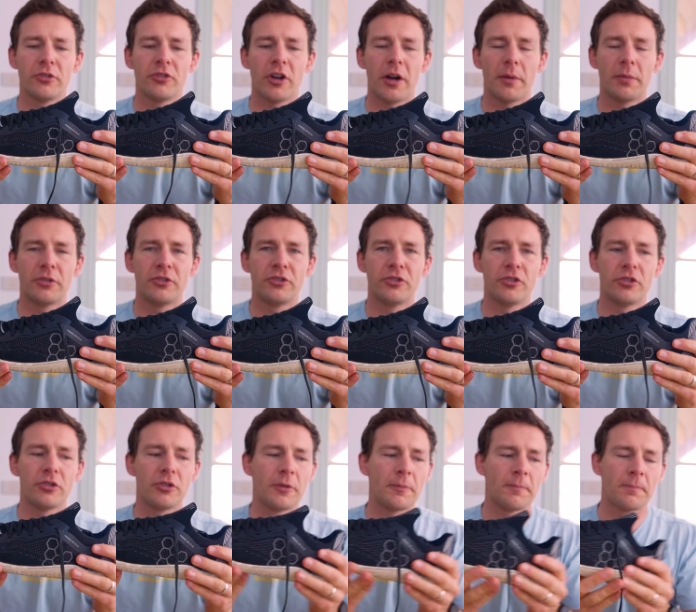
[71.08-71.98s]
type of
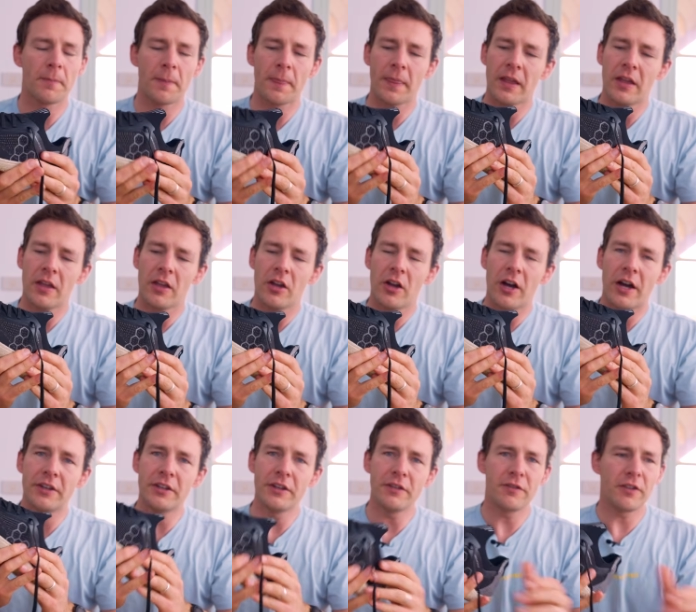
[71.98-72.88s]
shoe. I
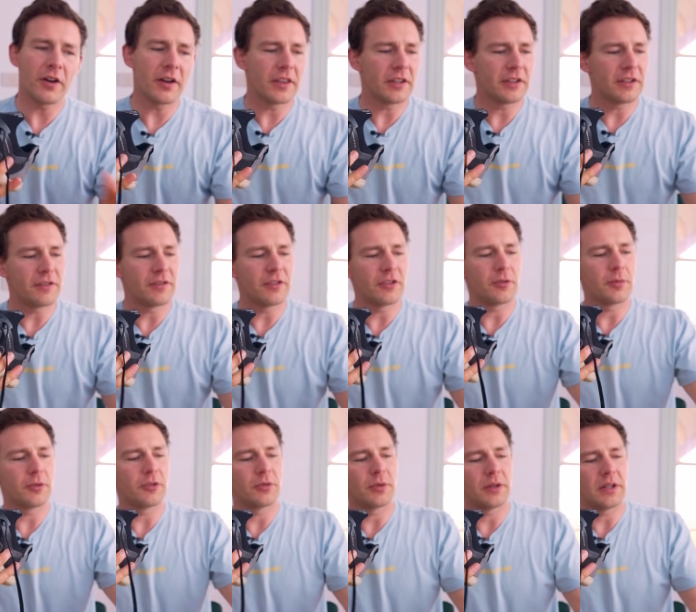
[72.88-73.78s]
did find the difference
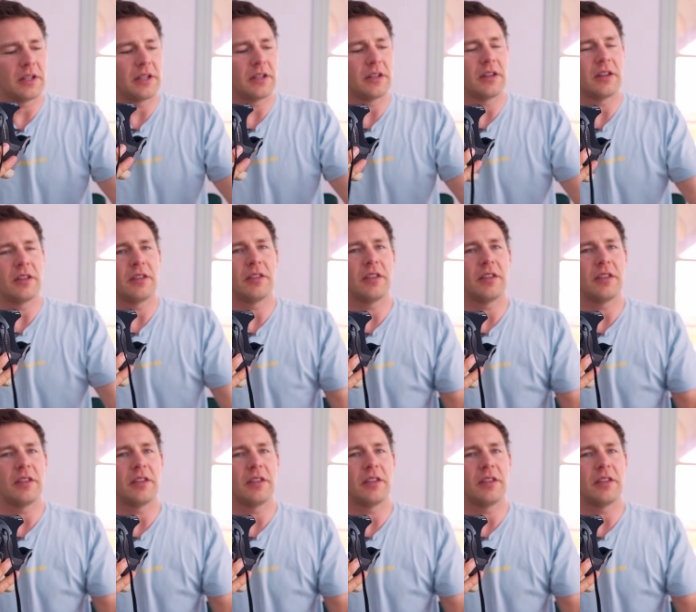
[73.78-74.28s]
between